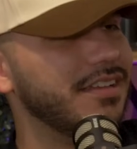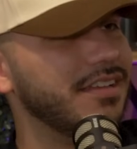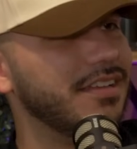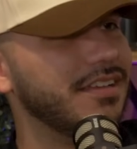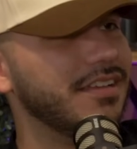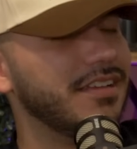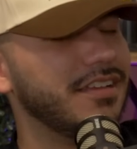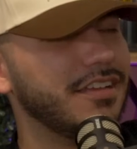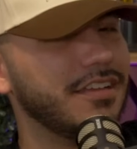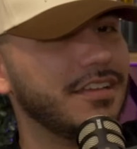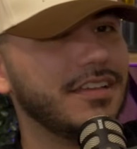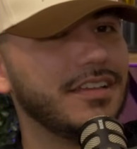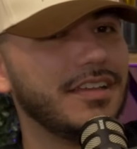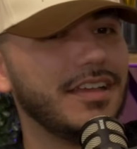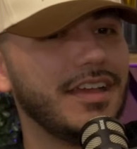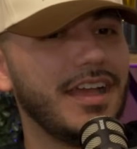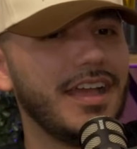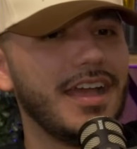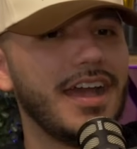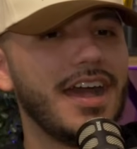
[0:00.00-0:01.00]
pushed gift.
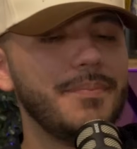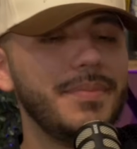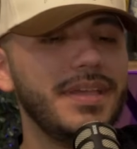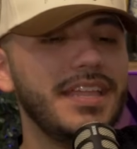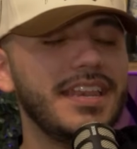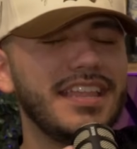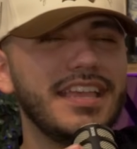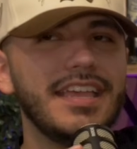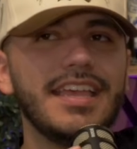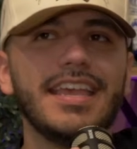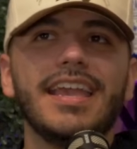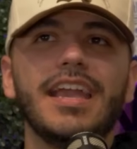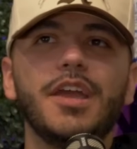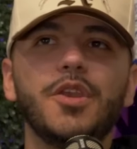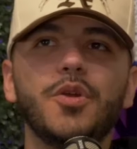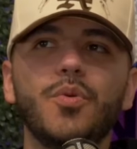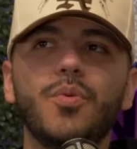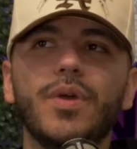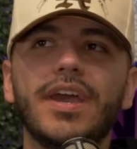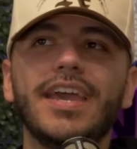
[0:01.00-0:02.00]
I mean,
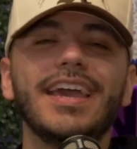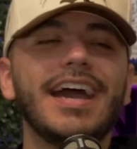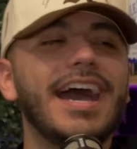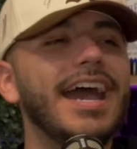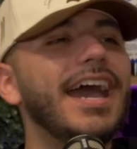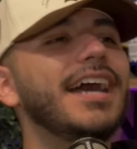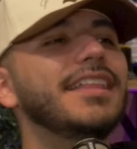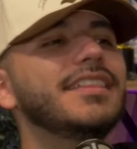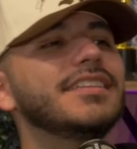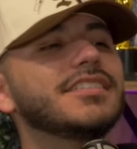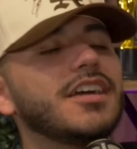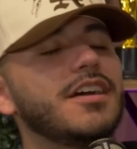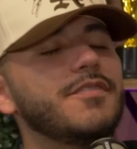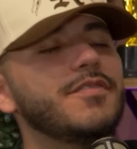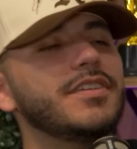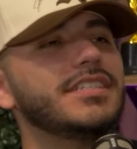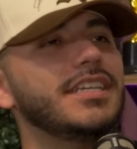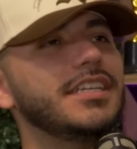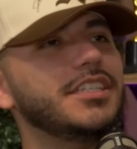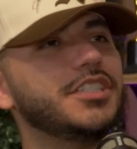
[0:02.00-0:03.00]
in a way, I had this
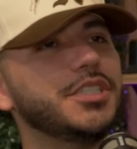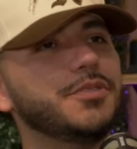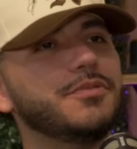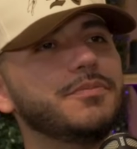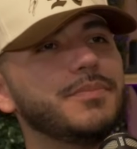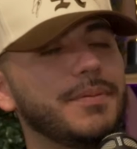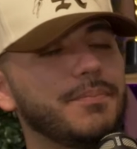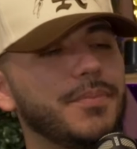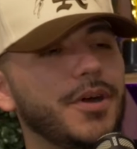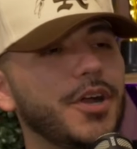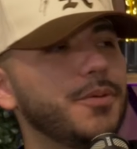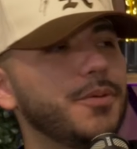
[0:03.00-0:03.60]
conversation with my. I mean,